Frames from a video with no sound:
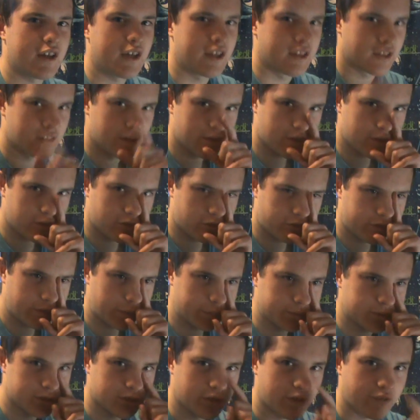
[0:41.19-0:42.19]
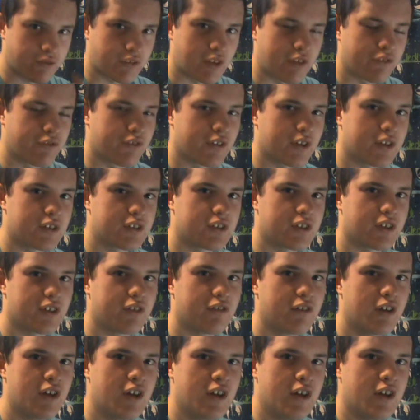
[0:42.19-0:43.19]
in the description of the
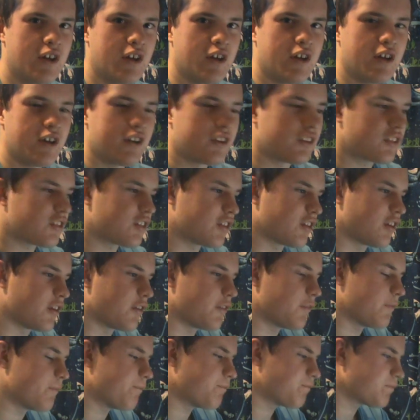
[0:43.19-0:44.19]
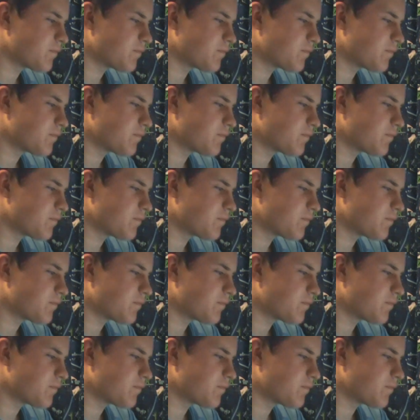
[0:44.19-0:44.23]
video so